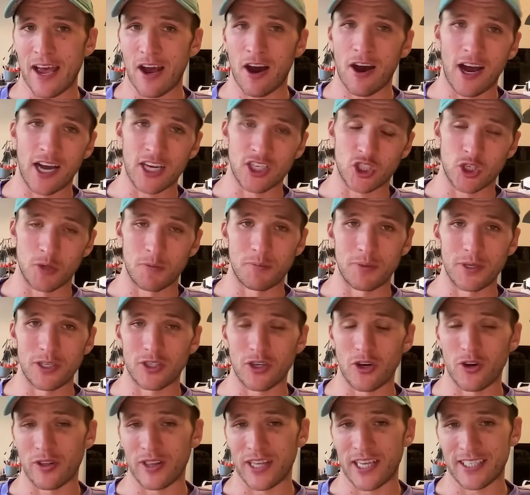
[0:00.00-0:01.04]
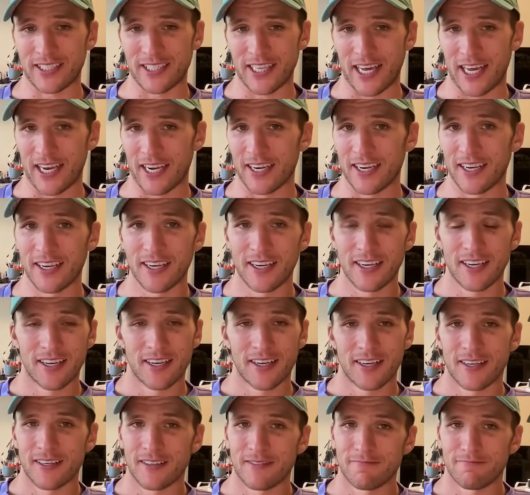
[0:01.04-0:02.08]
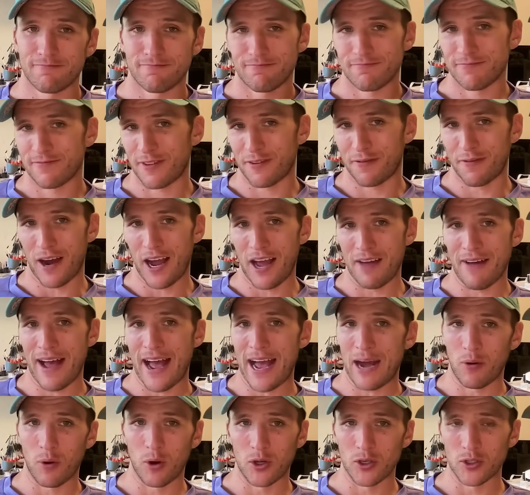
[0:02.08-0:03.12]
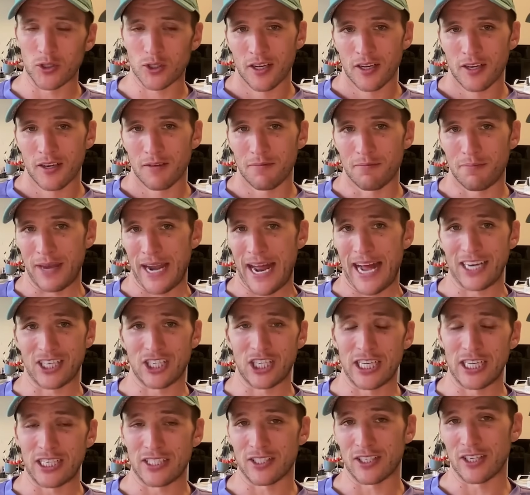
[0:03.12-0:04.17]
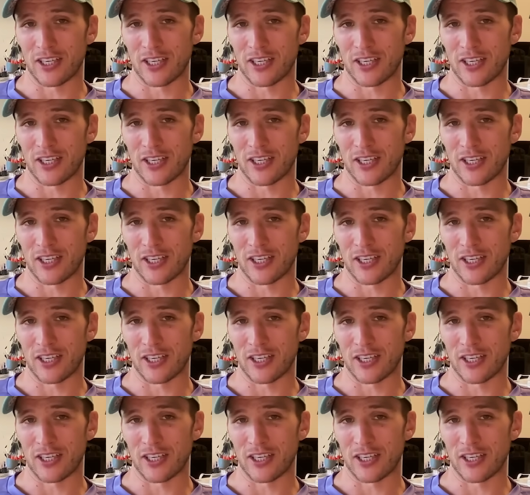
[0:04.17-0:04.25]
I should be doing this in 5 hours, but actually this is